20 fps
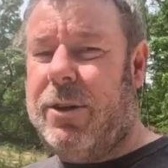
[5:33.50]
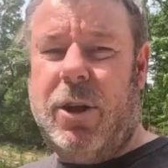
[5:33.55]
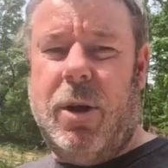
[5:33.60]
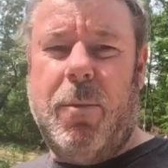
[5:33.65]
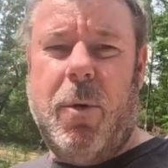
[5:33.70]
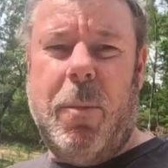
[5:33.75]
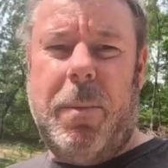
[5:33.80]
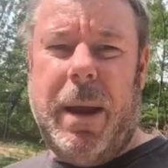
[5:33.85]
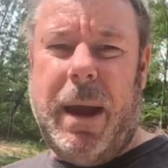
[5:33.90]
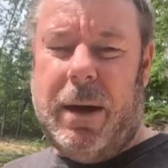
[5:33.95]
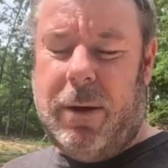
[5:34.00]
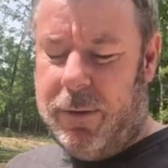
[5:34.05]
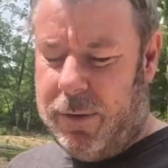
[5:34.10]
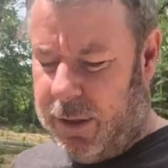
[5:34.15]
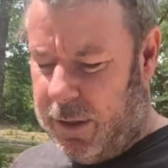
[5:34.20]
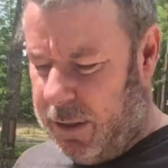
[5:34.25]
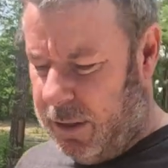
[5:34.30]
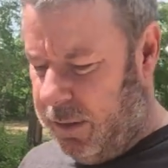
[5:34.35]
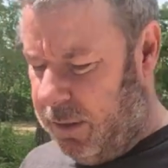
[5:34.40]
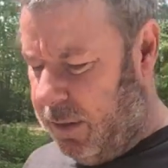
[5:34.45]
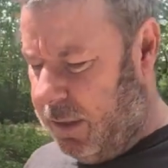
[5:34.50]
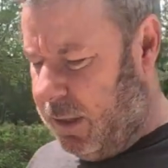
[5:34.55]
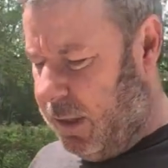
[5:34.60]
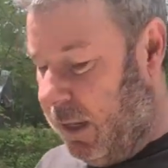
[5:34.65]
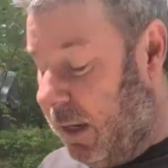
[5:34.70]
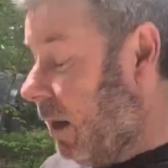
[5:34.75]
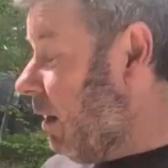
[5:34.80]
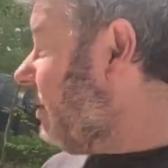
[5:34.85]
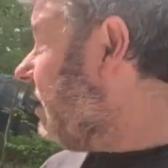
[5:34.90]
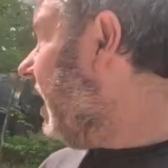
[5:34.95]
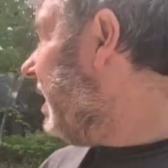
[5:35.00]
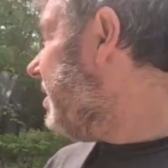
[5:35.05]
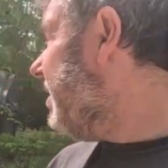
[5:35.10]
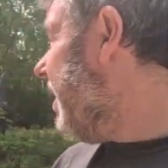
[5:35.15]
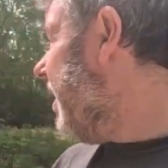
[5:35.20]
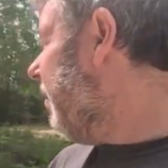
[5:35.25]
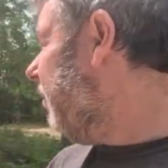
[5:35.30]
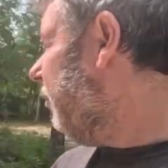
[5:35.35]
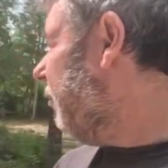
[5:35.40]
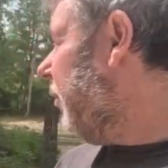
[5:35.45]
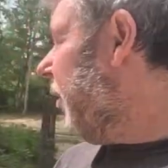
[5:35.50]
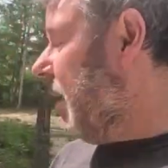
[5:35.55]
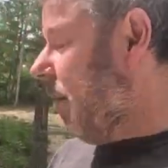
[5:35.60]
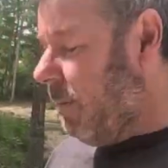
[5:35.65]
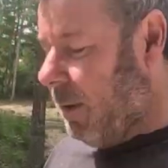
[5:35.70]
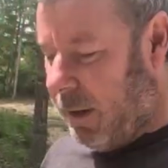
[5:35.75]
2 more panels. See, I can actually add 3,